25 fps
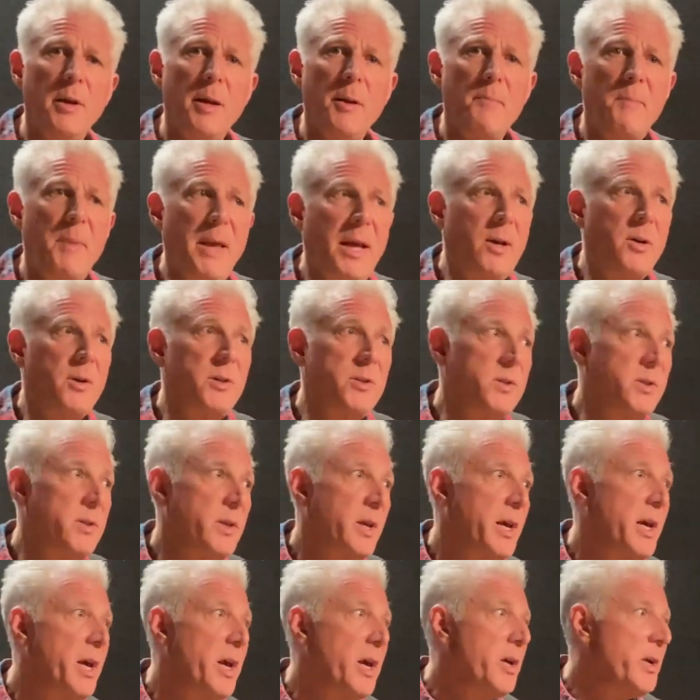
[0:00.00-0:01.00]
because
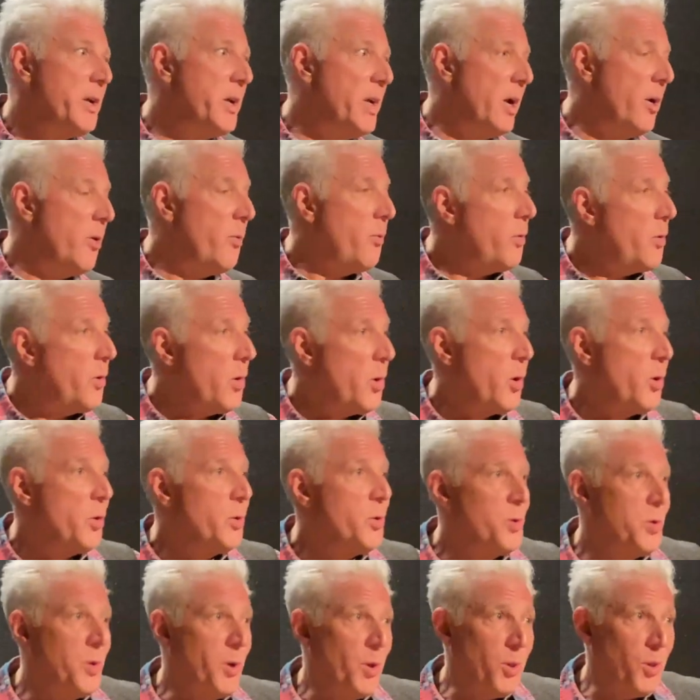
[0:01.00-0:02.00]

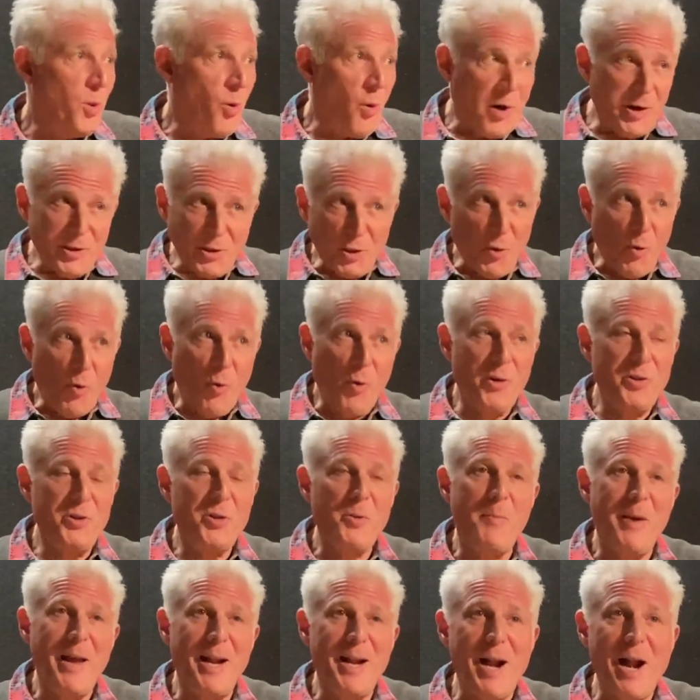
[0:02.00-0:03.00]
the larger horns are
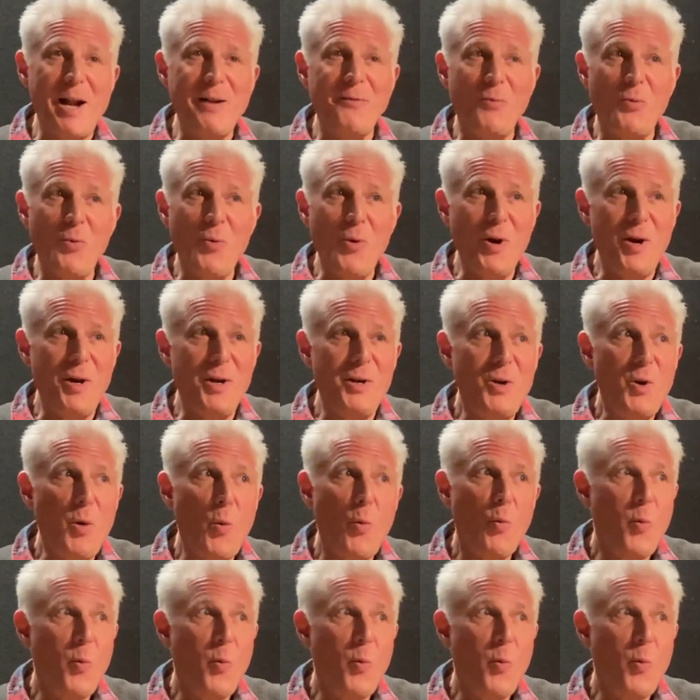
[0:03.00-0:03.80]
made out of wood.